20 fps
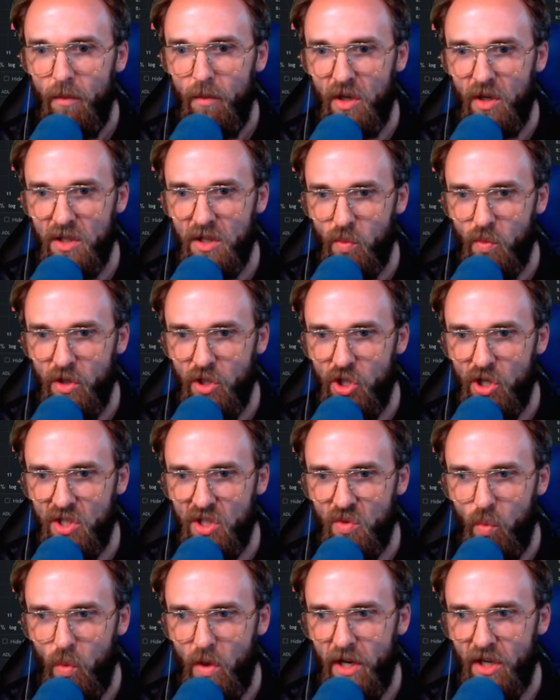because we
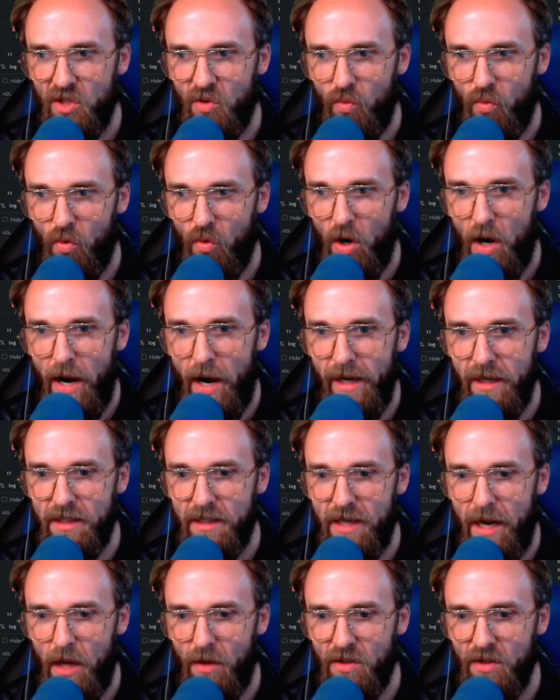just wicked
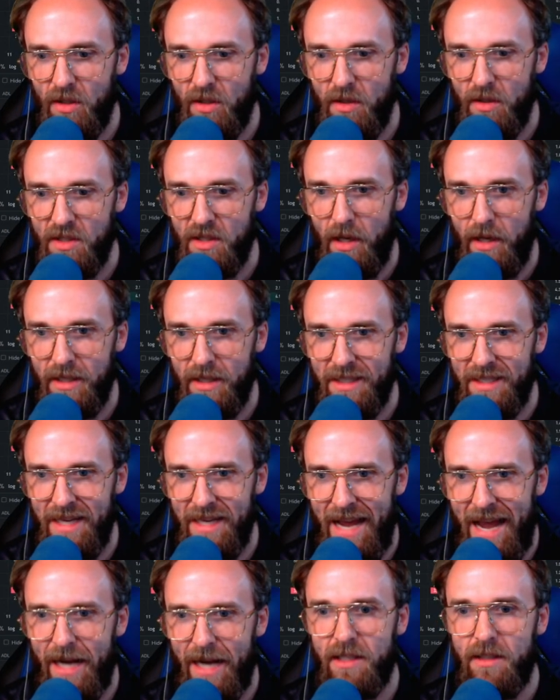right down to this
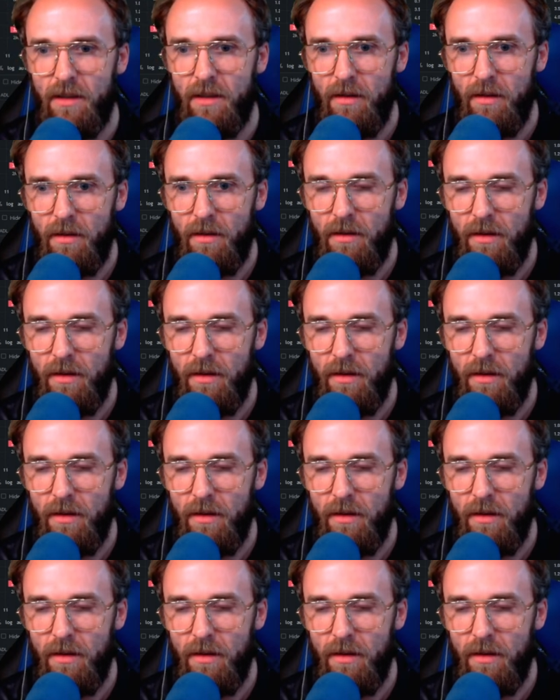exact